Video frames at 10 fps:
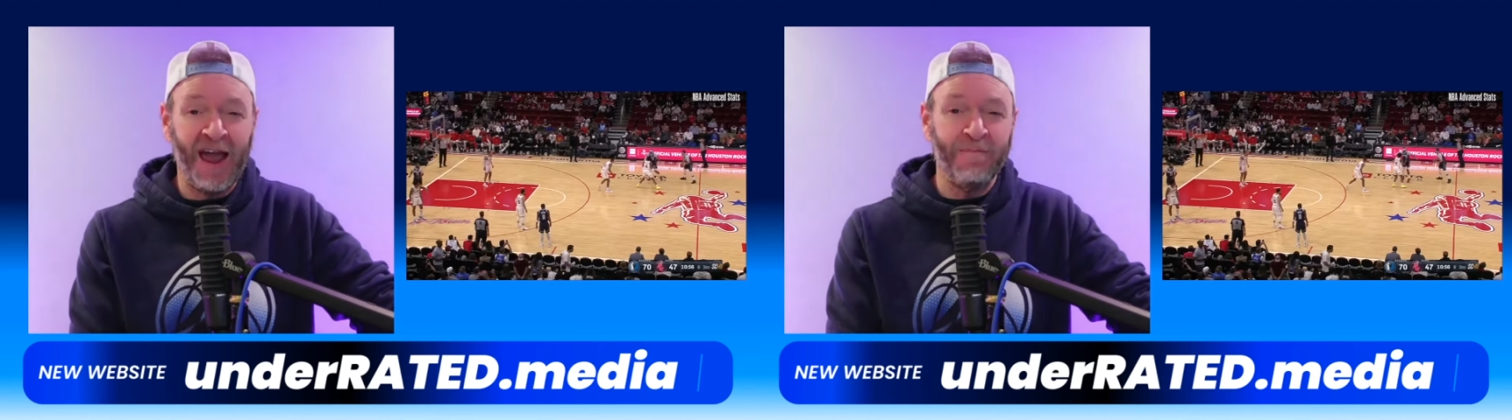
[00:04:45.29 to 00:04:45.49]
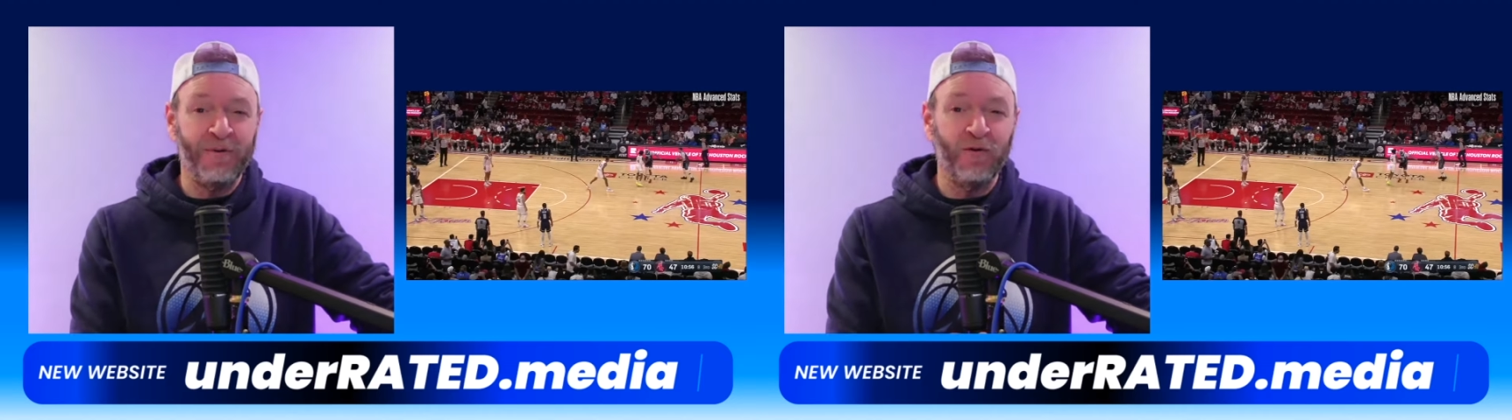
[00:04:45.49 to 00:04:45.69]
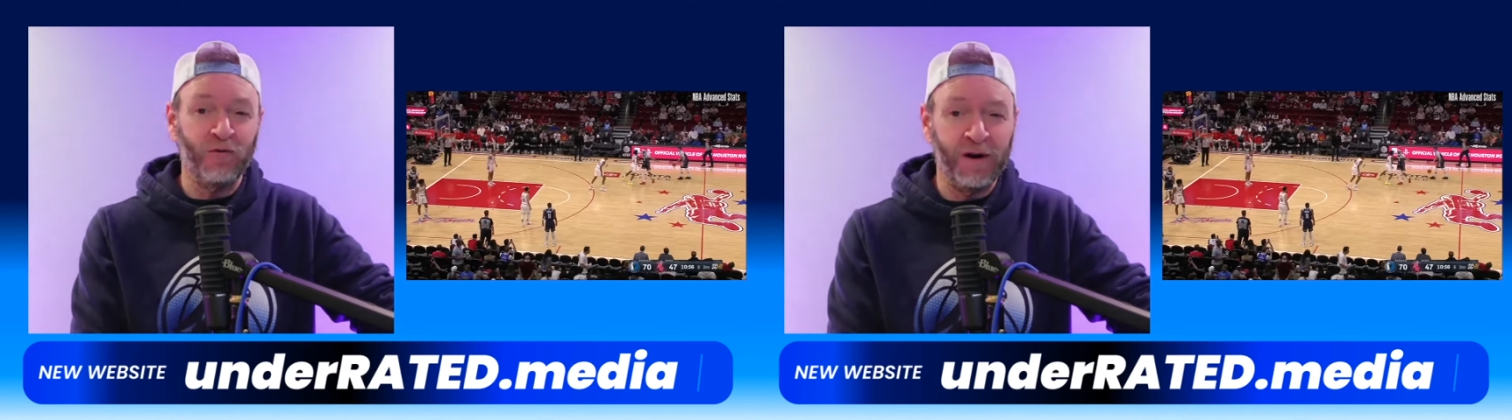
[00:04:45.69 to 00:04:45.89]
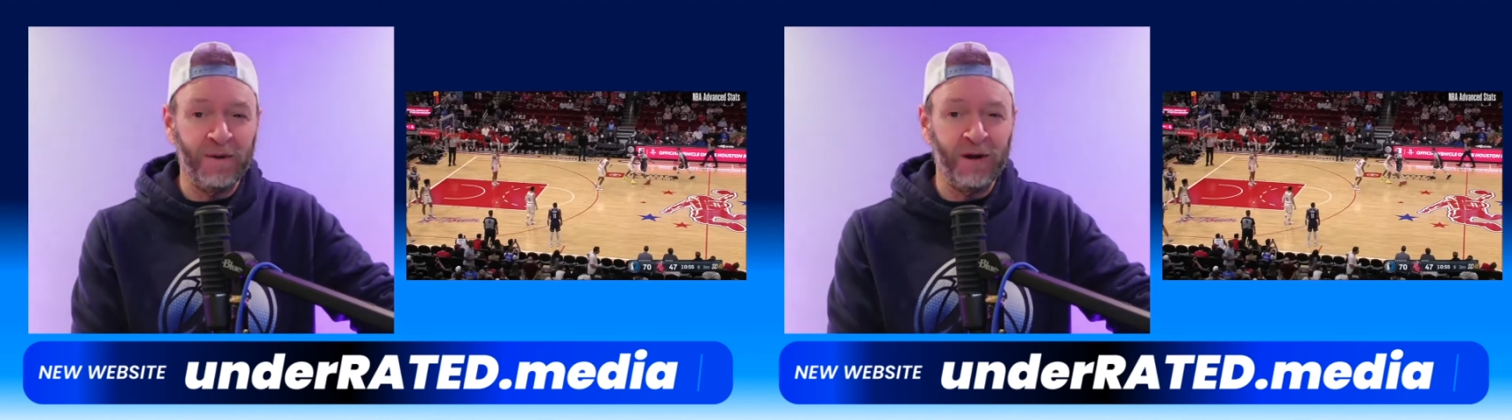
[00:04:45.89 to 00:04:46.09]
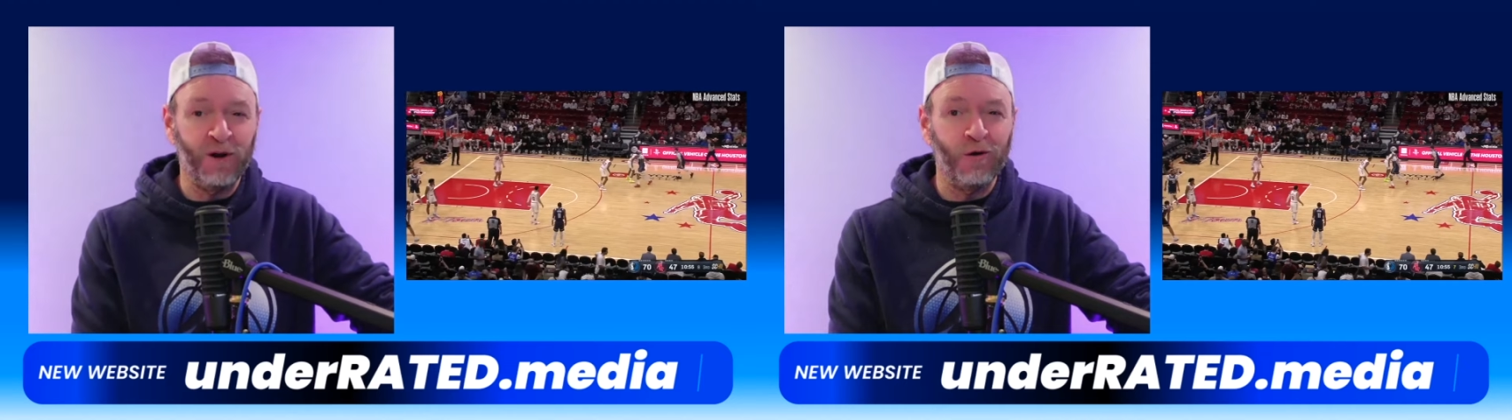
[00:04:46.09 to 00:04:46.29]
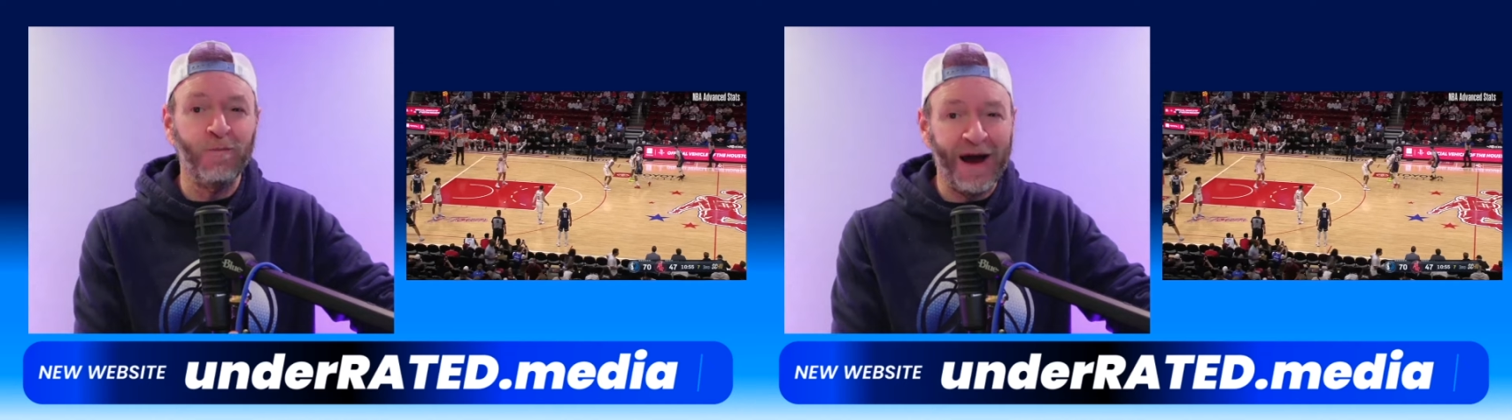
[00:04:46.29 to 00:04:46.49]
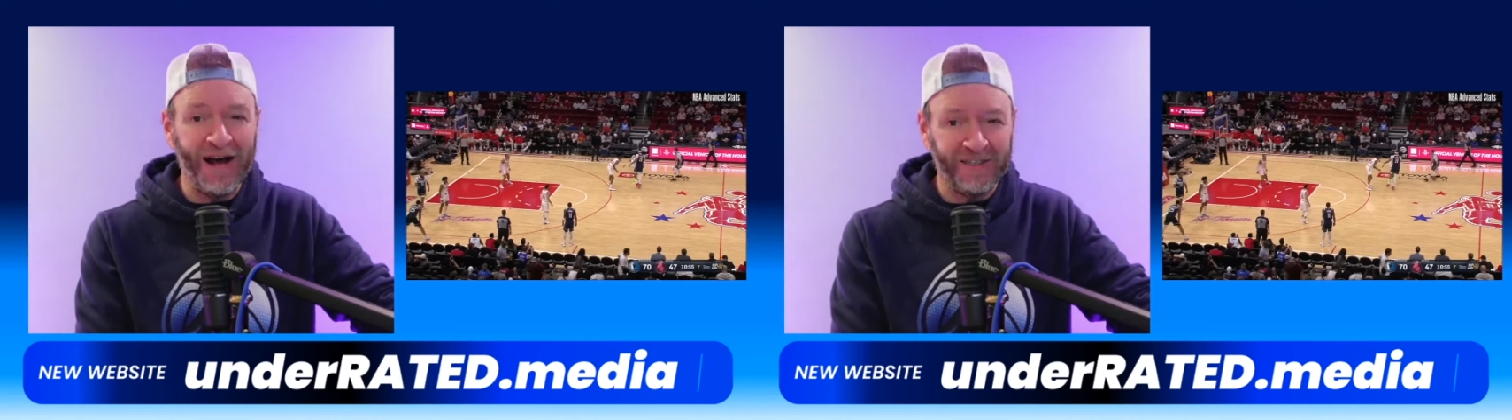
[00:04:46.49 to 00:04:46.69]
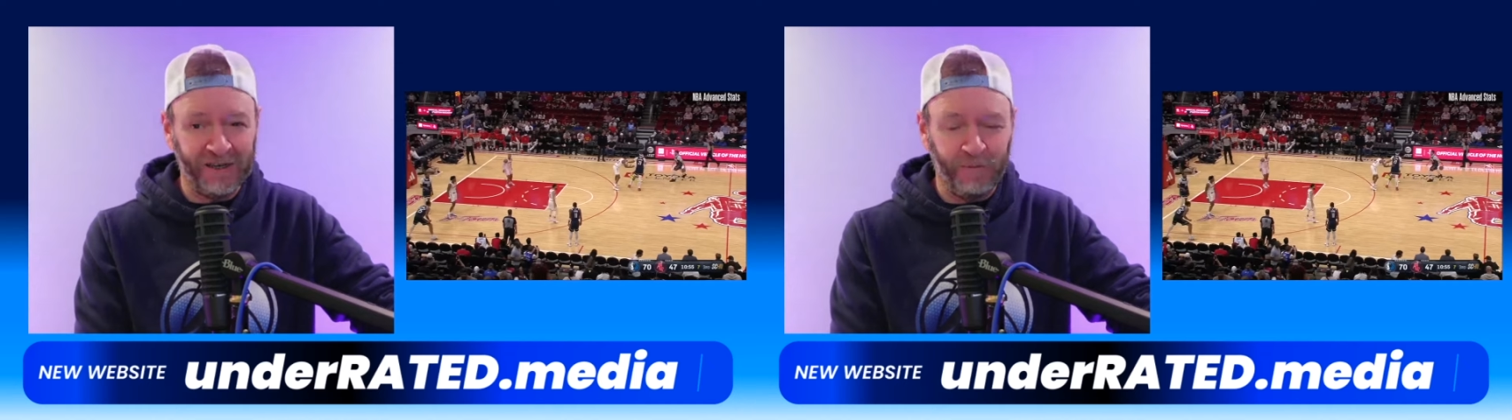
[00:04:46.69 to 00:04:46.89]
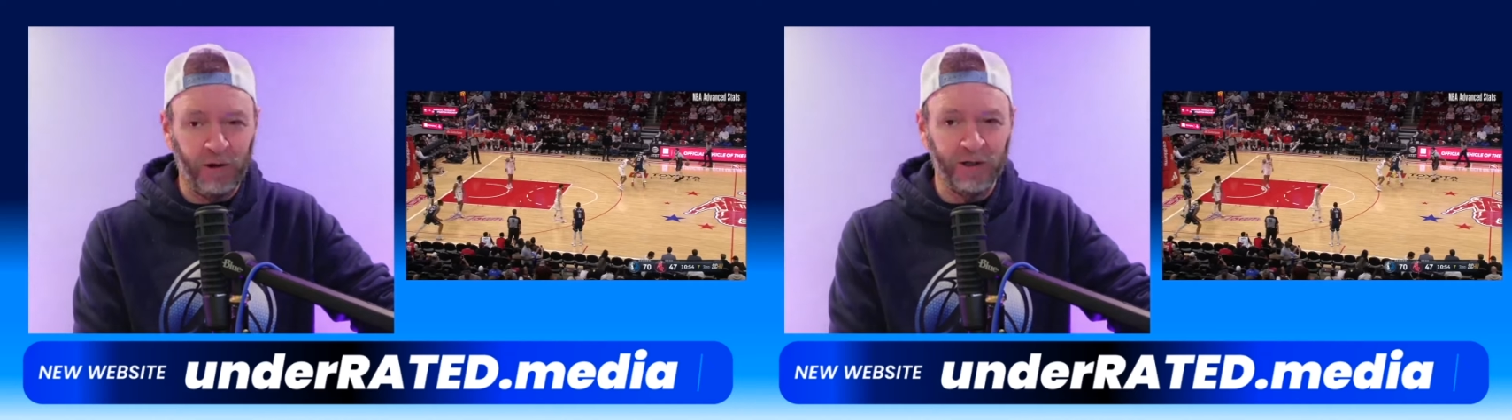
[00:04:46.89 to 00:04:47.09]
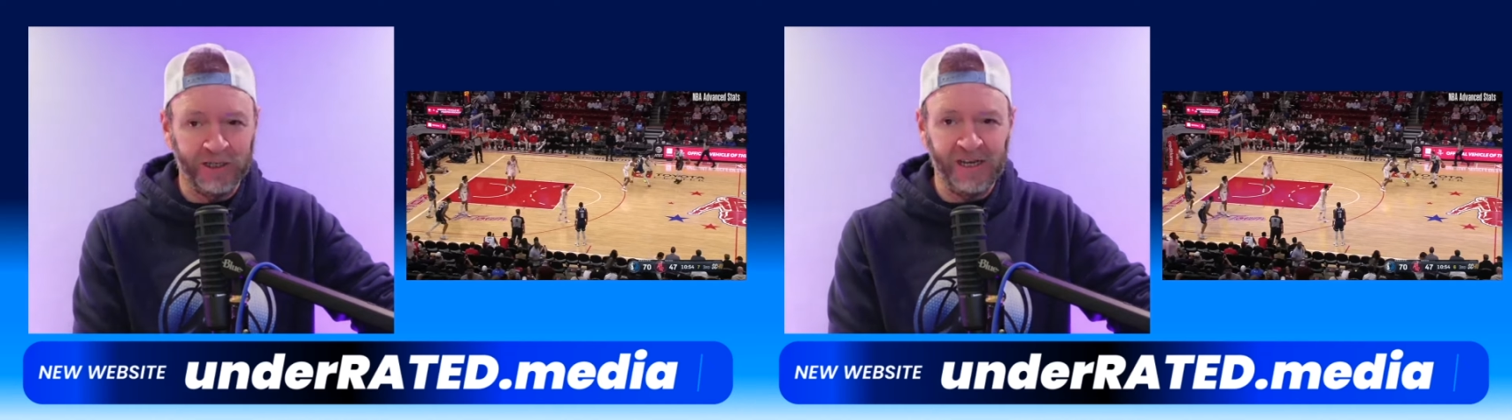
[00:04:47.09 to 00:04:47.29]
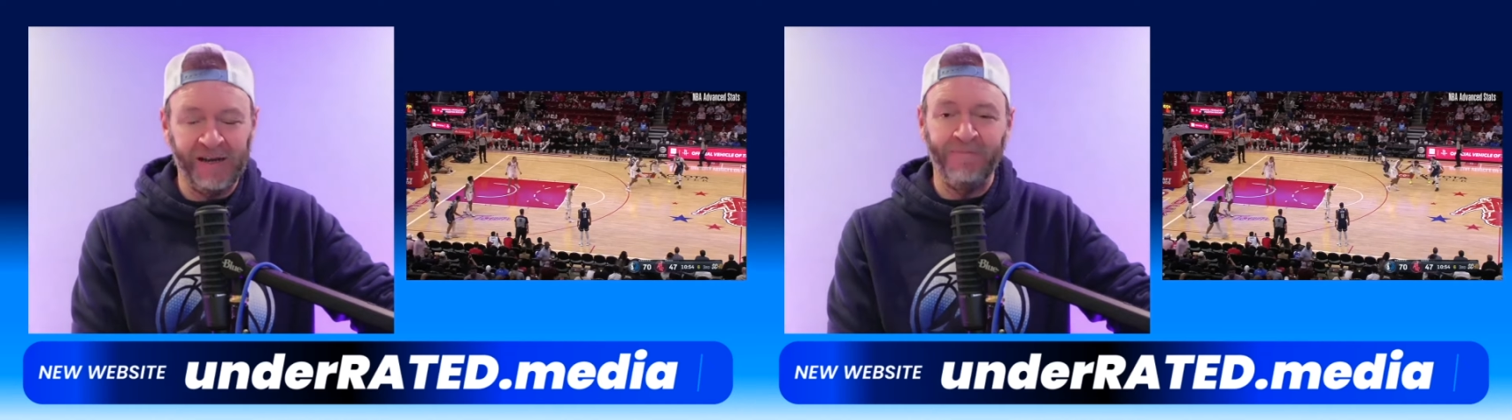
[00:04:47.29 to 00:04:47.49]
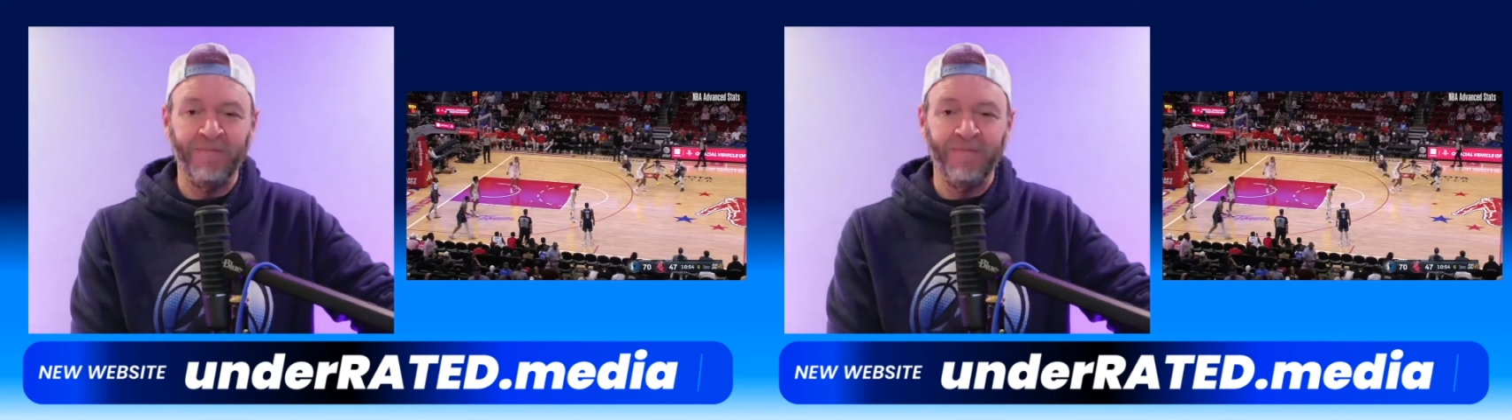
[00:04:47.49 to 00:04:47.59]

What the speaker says: a perimeter basketball team.